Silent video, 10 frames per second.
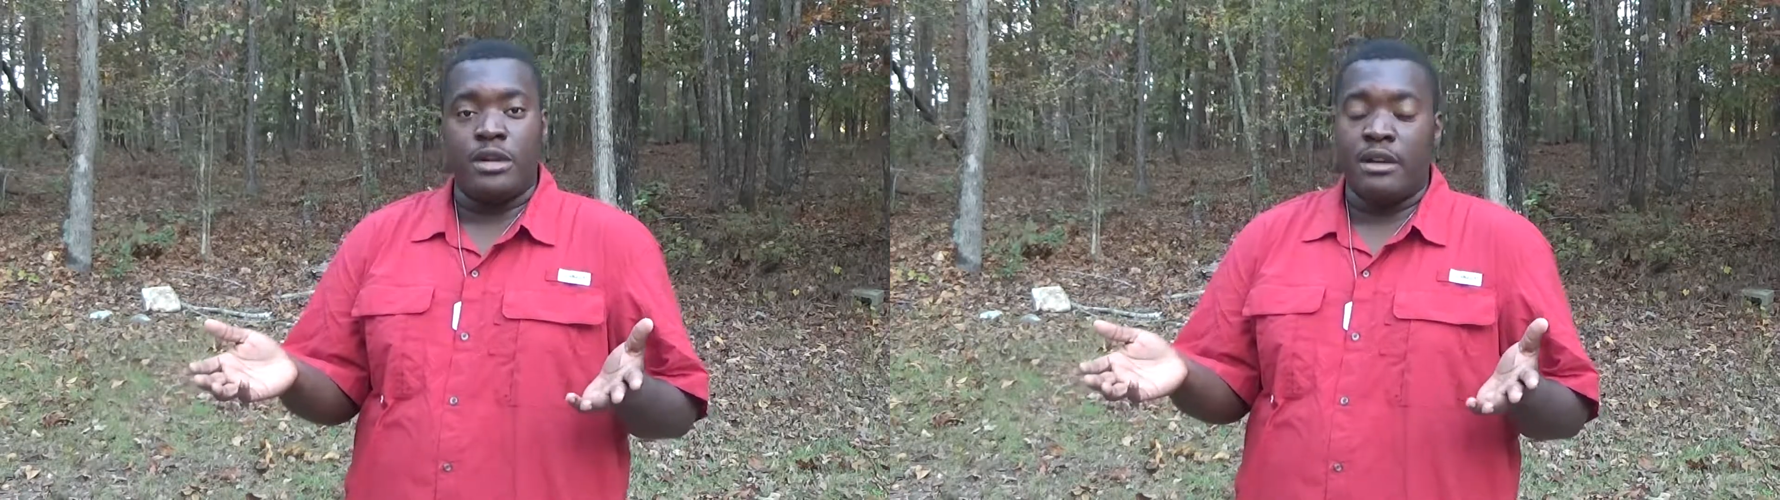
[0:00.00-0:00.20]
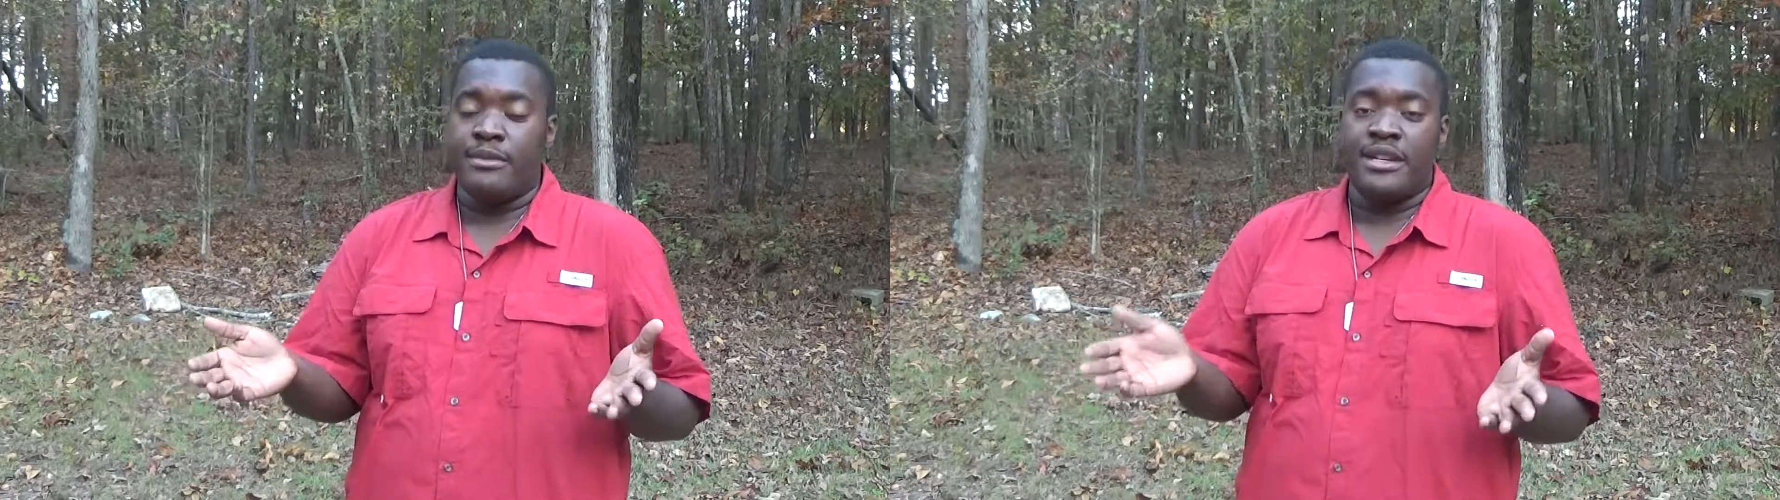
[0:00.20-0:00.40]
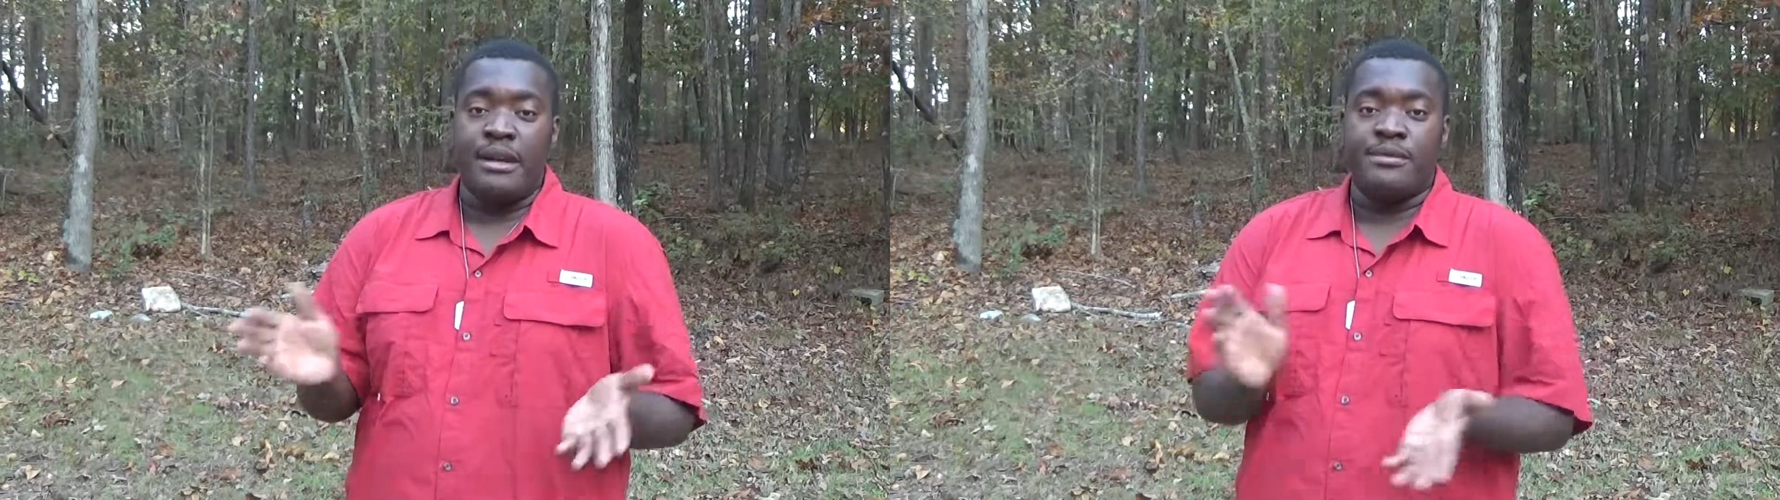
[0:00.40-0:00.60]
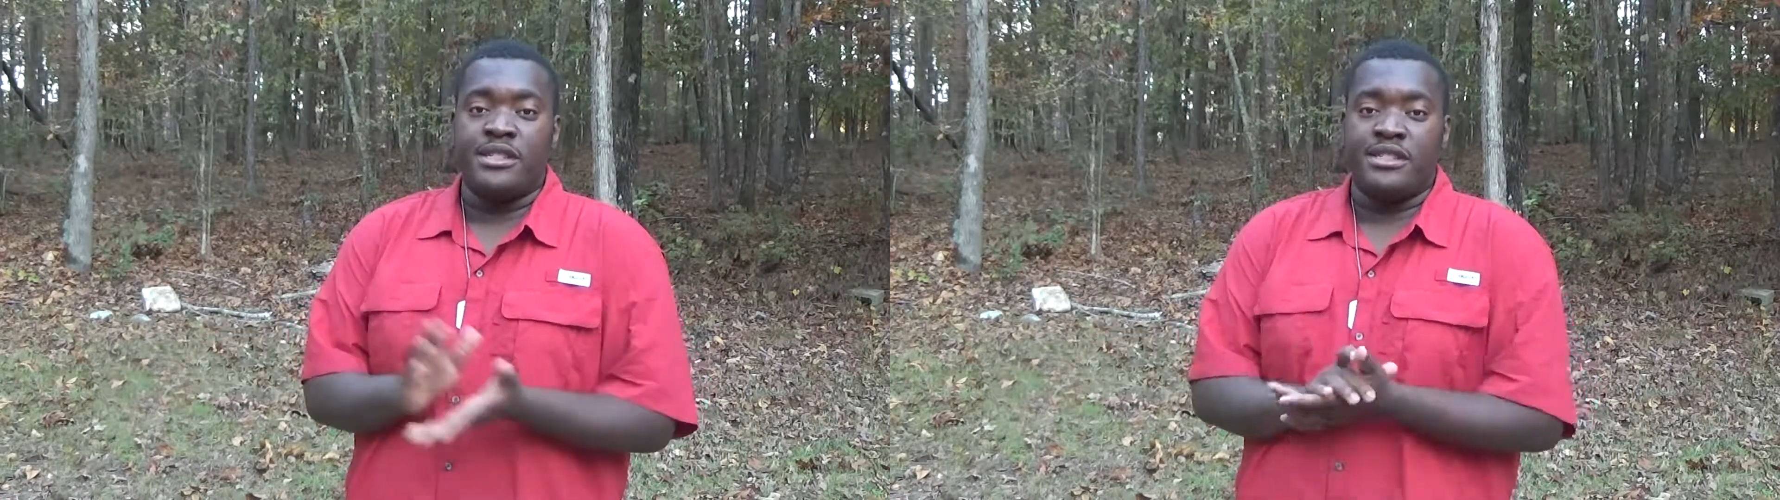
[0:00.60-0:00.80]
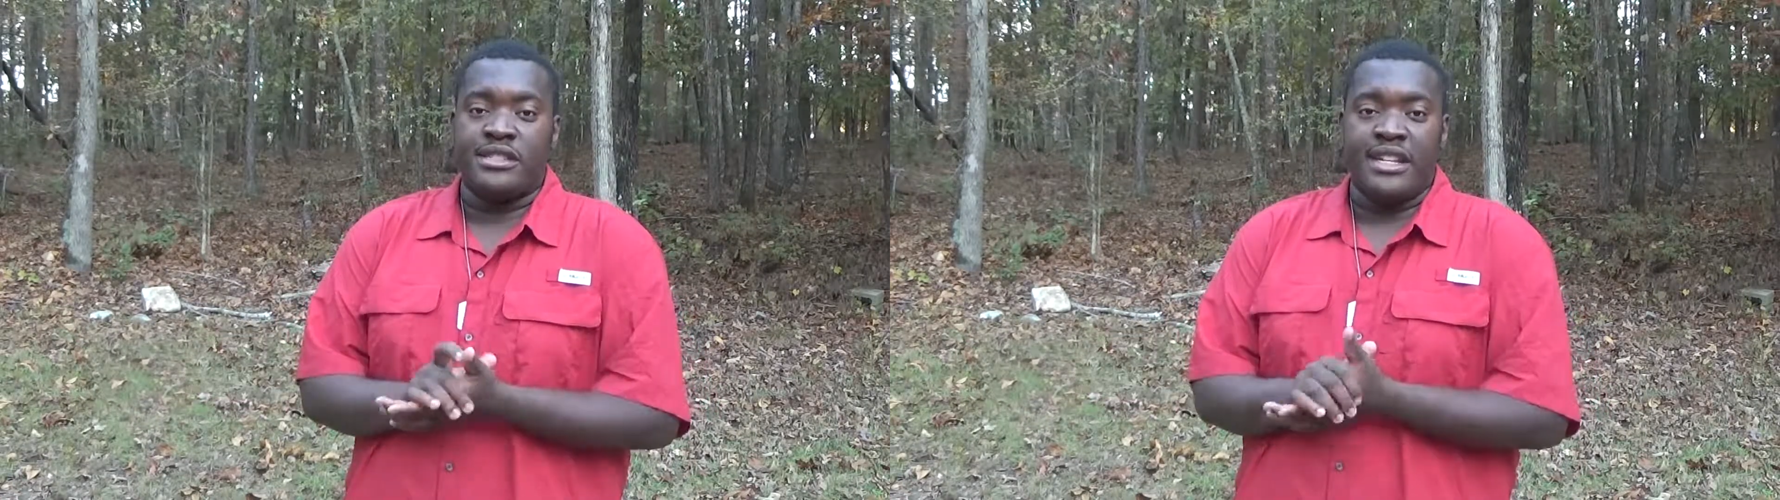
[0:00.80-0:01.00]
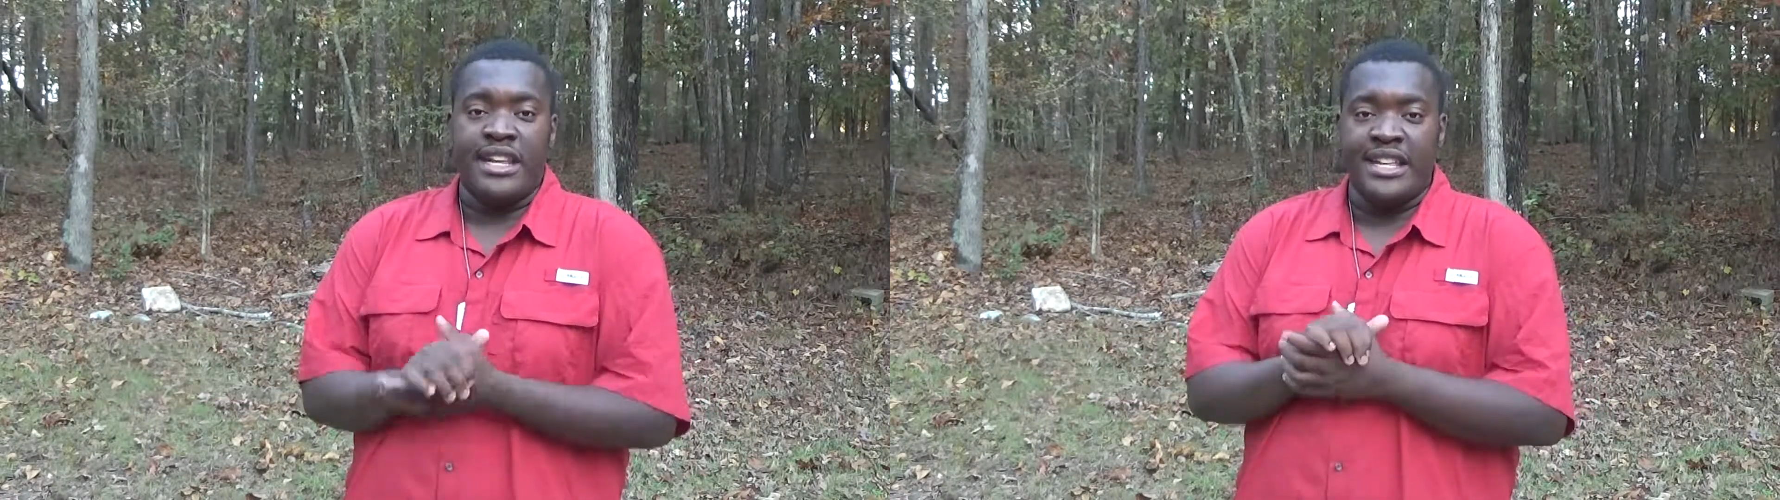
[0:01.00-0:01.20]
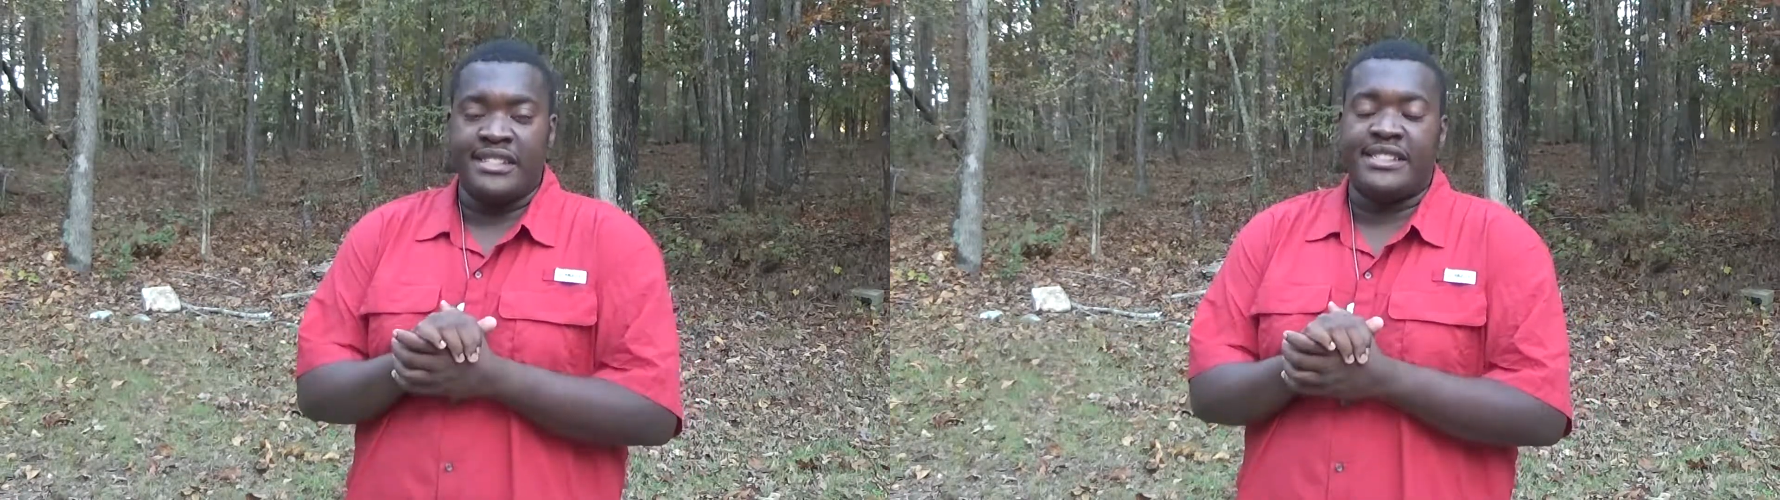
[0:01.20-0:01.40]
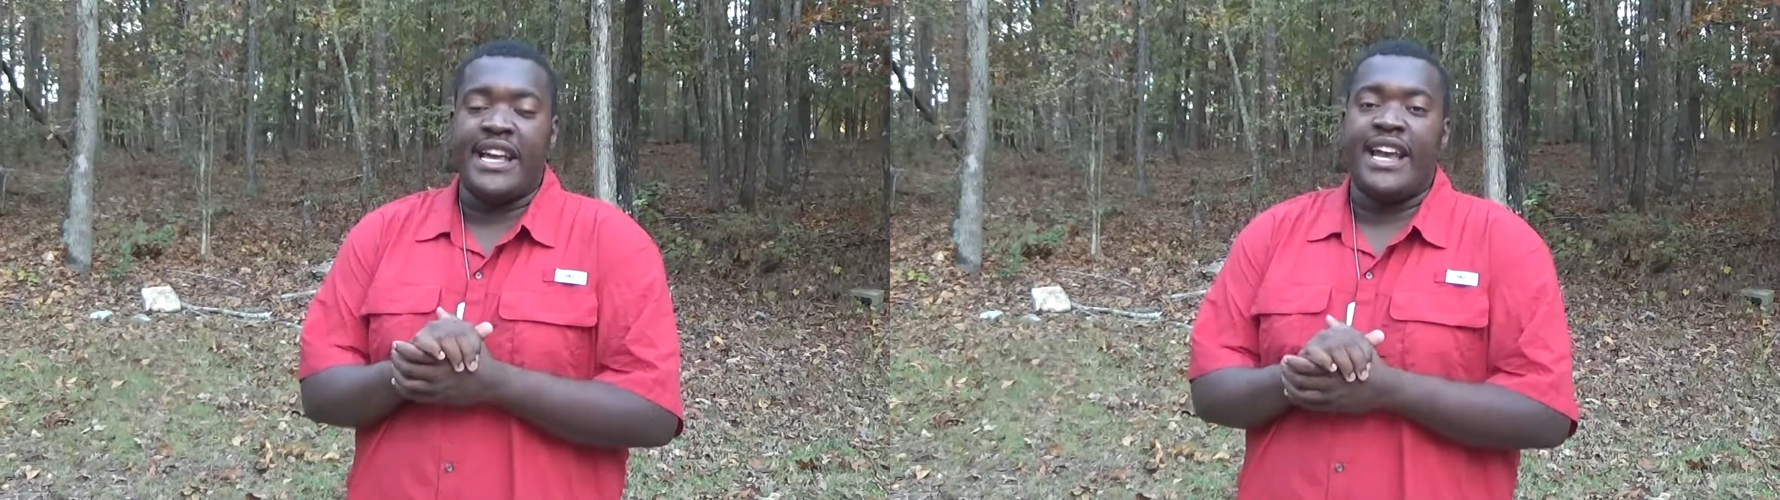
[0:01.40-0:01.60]
I mean, I'm just
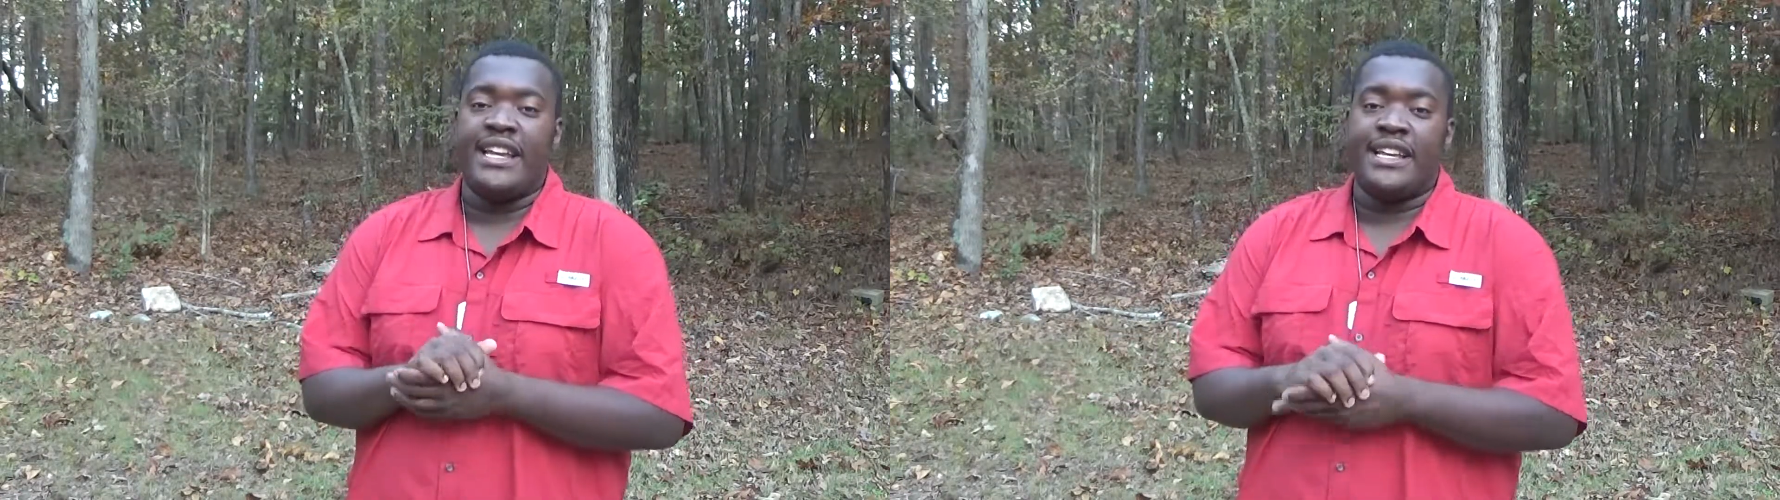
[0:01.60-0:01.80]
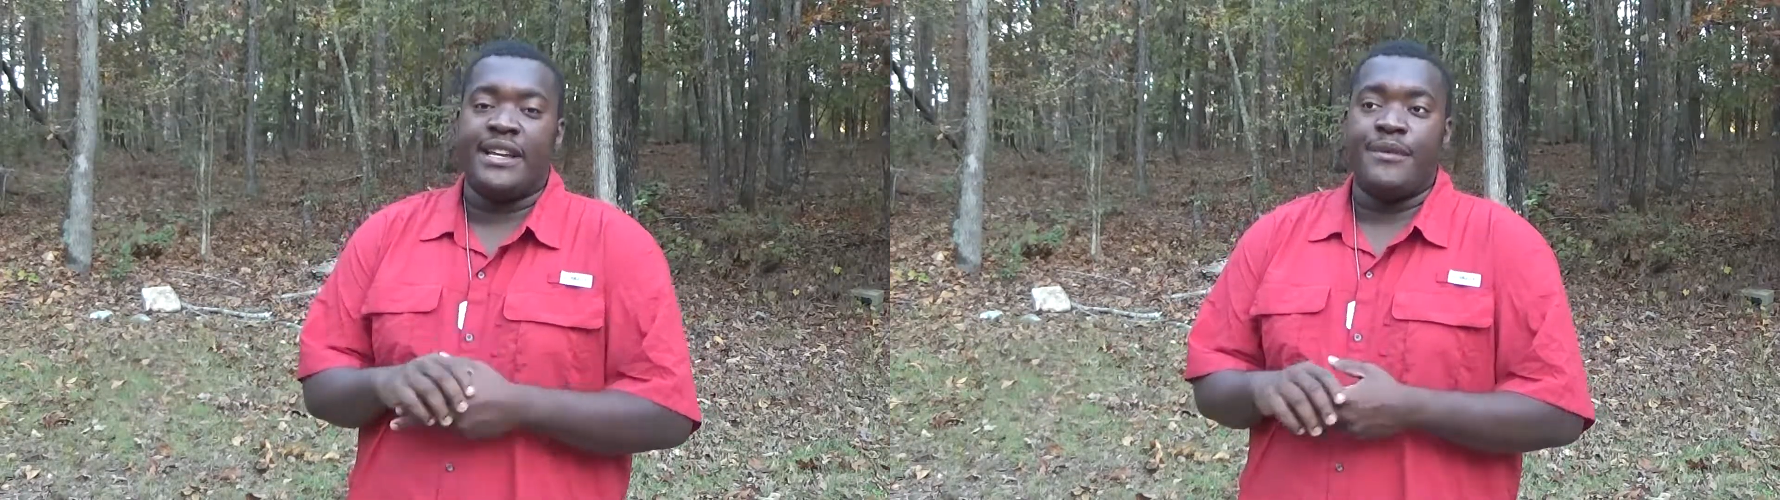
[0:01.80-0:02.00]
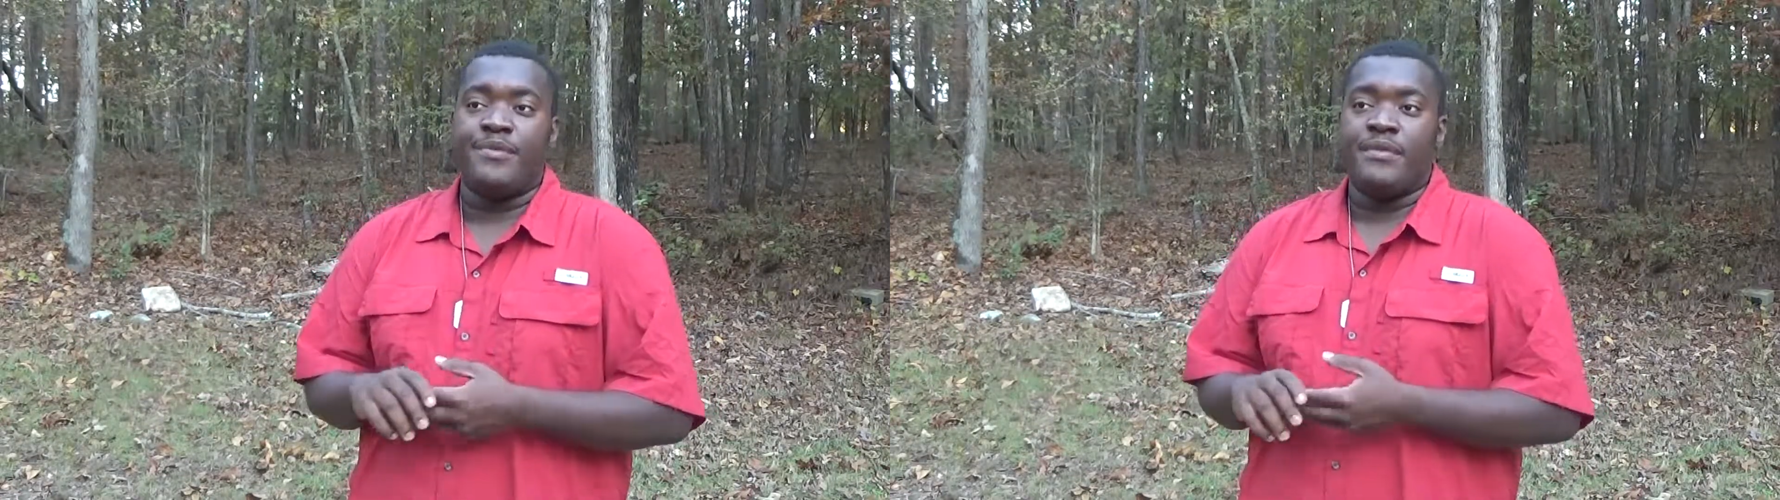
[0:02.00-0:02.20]
ecstatic.